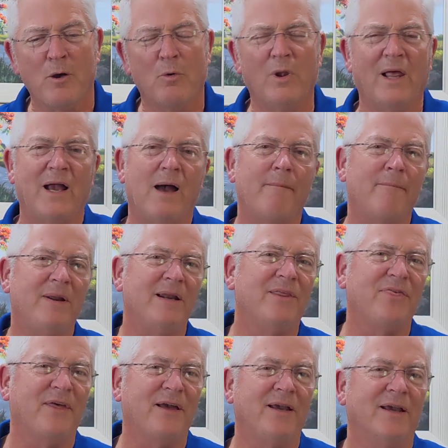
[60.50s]
Well, it got me to
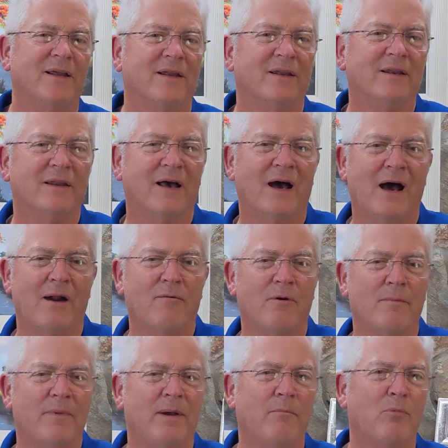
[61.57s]
thinking. I
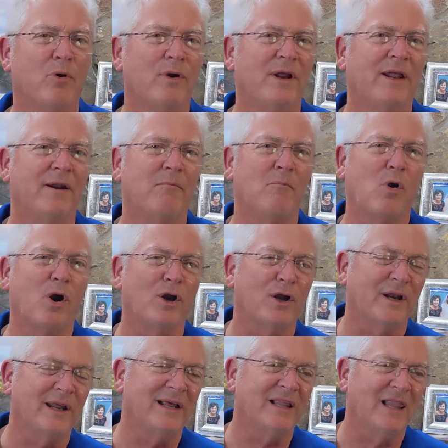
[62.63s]
remember in a marketing